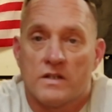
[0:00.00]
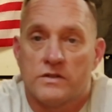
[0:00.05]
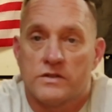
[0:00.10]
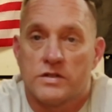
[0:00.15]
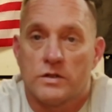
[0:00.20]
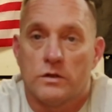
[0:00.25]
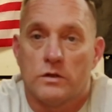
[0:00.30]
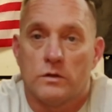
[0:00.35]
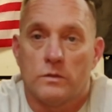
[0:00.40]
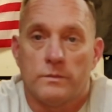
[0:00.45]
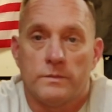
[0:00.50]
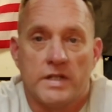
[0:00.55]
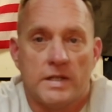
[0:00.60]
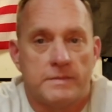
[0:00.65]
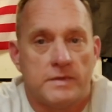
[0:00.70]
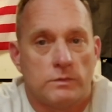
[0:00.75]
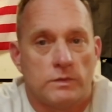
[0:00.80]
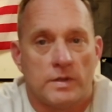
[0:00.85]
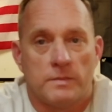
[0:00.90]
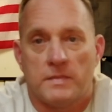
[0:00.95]
So
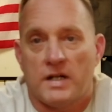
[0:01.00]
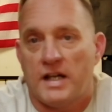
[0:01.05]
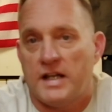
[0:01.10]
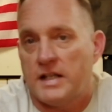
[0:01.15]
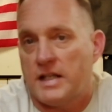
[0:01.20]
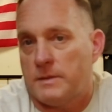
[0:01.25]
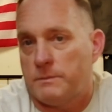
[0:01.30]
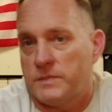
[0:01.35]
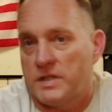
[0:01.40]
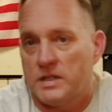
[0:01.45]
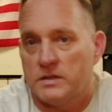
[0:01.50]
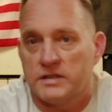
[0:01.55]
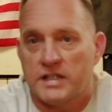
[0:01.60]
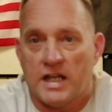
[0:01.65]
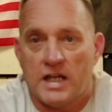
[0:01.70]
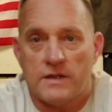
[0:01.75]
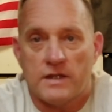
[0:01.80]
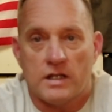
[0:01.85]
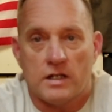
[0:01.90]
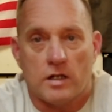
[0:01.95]
maybe we might be able
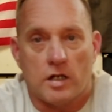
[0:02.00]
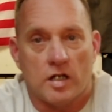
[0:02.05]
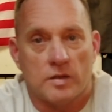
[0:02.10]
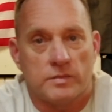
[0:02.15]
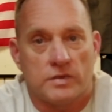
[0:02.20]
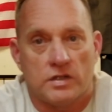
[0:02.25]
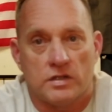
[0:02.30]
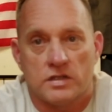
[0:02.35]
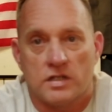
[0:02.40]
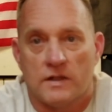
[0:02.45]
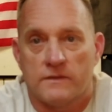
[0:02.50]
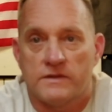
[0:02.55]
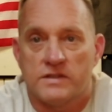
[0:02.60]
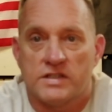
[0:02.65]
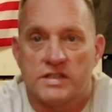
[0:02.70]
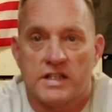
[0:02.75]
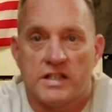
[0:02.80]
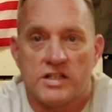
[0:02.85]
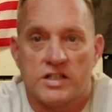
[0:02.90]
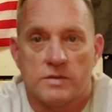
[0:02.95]
to have that oddball
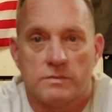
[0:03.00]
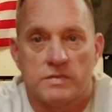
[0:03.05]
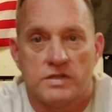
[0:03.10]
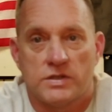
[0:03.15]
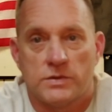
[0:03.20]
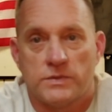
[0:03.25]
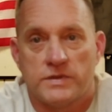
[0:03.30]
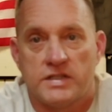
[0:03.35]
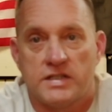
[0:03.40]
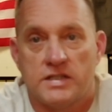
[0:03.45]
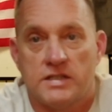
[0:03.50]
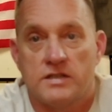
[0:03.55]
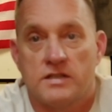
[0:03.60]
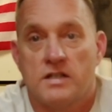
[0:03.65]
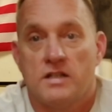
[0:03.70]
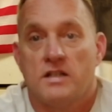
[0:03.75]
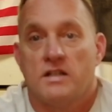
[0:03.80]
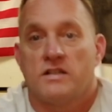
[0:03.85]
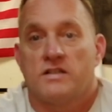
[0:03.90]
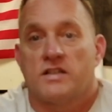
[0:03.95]
conversation
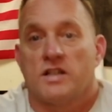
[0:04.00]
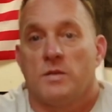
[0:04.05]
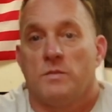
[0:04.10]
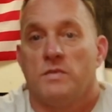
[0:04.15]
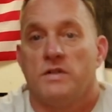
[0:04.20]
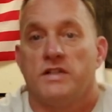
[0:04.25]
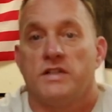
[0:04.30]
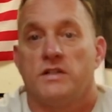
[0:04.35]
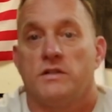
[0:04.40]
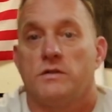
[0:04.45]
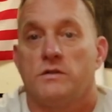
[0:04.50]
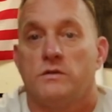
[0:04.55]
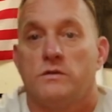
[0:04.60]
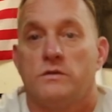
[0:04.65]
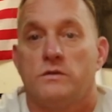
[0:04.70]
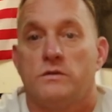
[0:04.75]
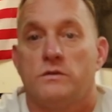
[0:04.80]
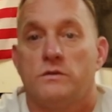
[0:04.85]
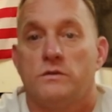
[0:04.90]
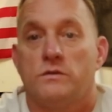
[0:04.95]
between somebody
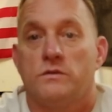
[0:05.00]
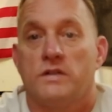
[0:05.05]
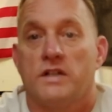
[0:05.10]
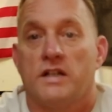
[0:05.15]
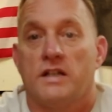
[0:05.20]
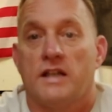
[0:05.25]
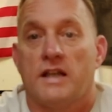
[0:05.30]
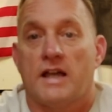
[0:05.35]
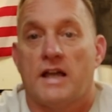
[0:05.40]
who